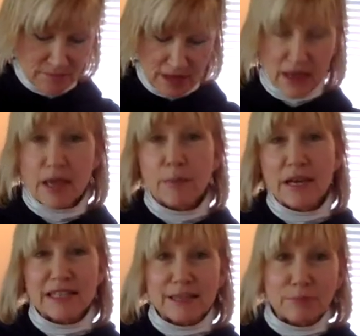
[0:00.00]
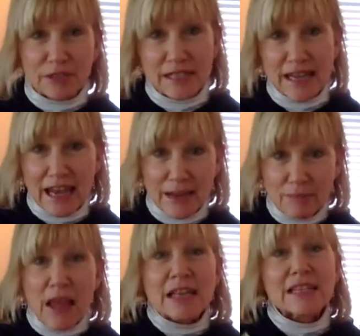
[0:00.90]
I'm keeping it simple
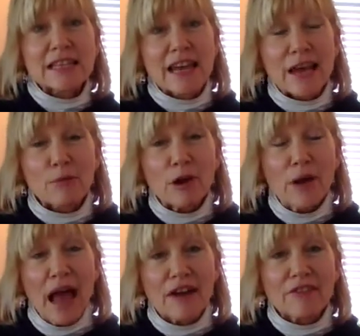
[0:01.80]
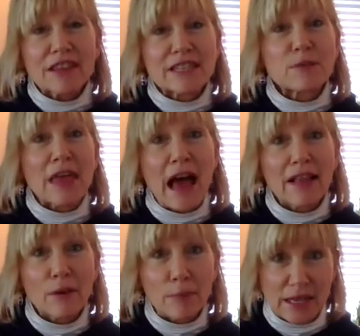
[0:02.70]
today. Tonight we are having this with
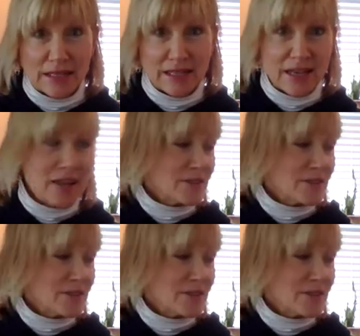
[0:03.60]
halibut.